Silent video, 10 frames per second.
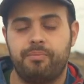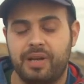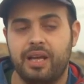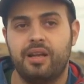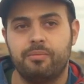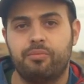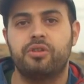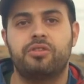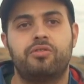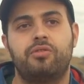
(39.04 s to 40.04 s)
play an
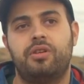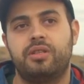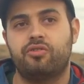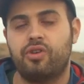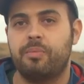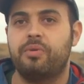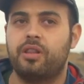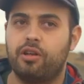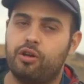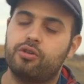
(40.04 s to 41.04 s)
important role in trapping
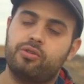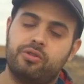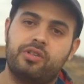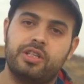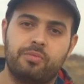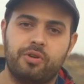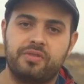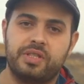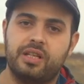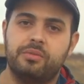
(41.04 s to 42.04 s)
the longshore transport
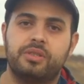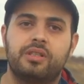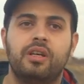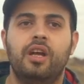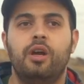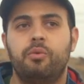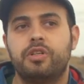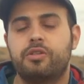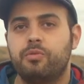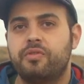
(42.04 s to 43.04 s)
of sediment,
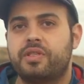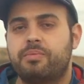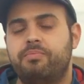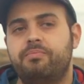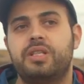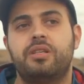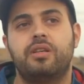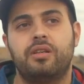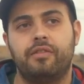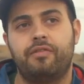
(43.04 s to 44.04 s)
which moves
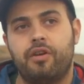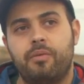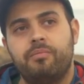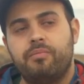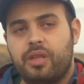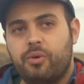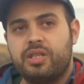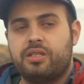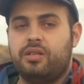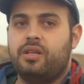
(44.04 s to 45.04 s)
material from the
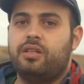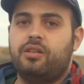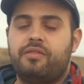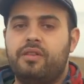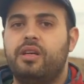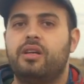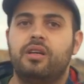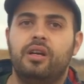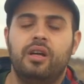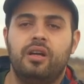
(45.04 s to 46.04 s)
western end of the
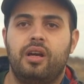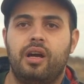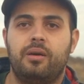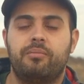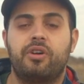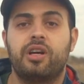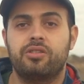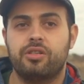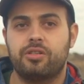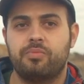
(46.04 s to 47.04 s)

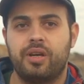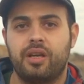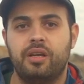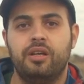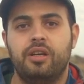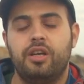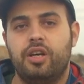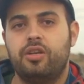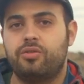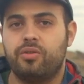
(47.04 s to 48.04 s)
Christchurch Bay
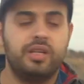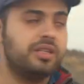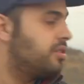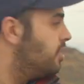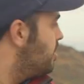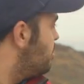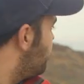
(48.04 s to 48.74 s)
into the eastern edge